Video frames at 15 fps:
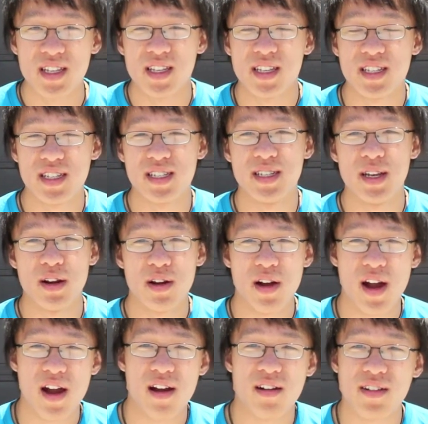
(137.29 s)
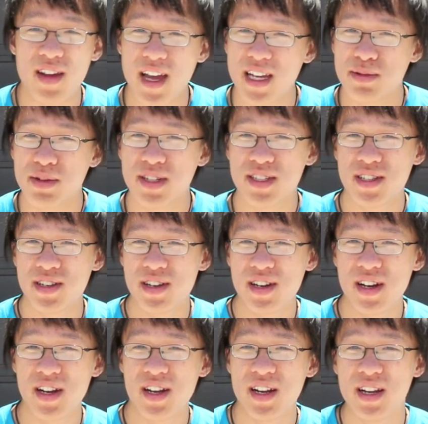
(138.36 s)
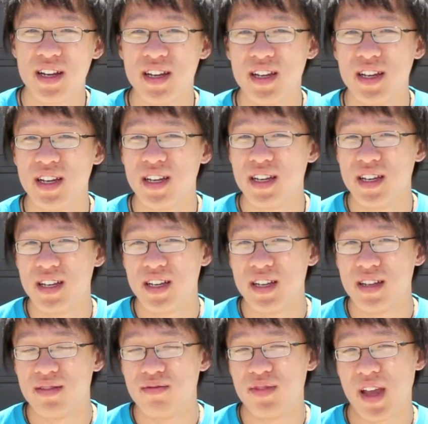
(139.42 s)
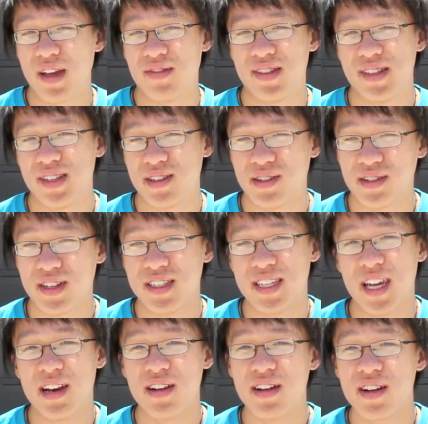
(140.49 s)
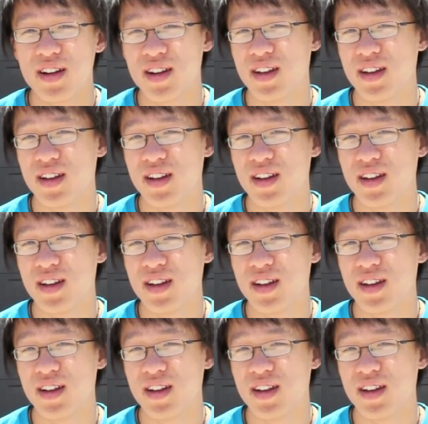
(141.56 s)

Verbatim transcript: it's just near our cash register. We have this little container.